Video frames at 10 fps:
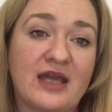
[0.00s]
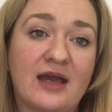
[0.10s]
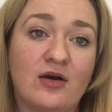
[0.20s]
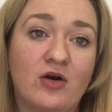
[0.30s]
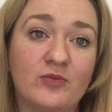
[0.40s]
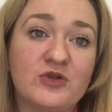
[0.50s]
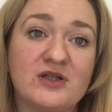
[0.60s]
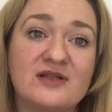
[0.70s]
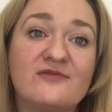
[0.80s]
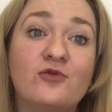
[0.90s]
the
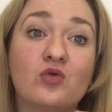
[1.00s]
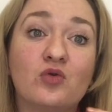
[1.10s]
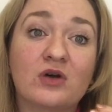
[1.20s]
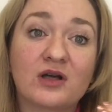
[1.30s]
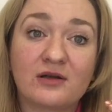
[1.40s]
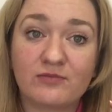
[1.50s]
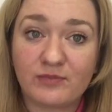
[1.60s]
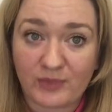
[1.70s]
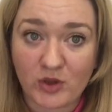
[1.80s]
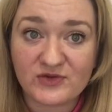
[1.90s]
options for
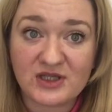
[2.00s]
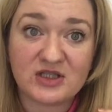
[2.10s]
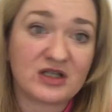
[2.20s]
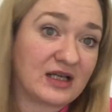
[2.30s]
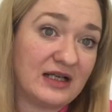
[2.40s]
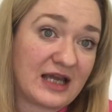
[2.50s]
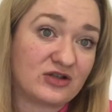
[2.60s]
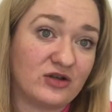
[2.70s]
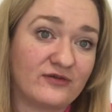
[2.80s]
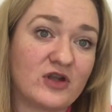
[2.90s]
postage and
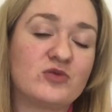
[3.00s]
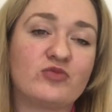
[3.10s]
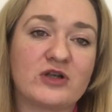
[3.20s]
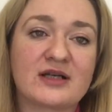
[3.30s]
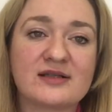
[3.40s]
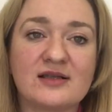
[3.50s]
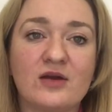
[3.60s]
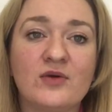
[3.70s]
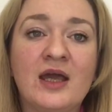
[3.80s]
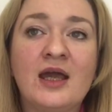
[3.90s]
collection of those products? So
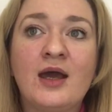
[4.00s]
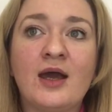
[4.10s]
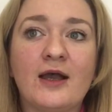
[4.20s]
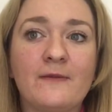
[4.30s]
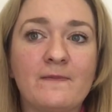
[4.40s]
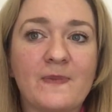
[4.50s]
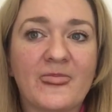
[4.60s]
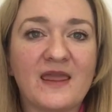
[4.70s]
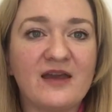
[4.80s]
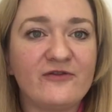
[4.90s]

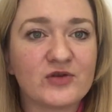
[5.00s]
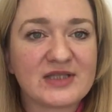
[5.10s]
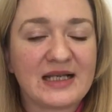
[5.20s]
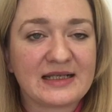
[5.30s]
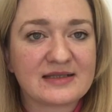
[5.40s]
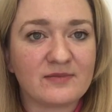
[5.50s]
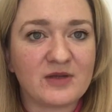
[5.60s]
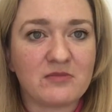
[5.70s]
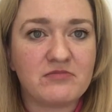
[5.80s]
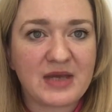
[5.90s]
if you're selling
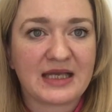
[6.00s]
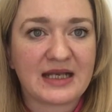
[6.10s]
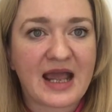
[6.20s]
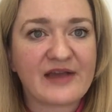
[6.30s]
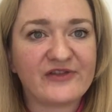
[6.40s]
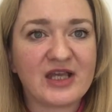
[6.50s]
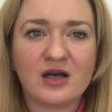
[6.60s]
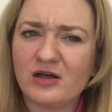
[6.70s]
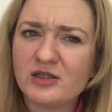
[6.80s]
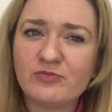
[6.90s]
something big and
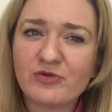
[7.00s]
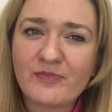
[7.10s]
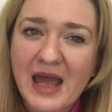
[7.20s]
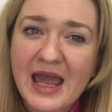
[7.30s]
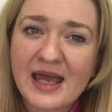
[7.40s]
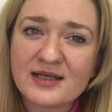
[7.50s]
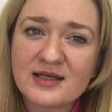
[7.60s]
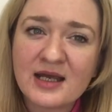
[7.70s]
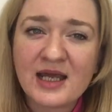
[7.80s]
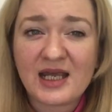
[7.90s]
heavy, are you prepared,
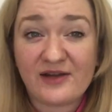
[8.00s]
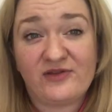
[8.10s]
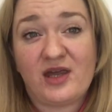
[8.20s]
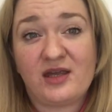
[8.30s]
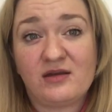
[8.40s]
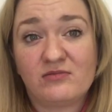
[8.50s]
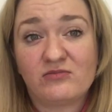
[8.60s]
if they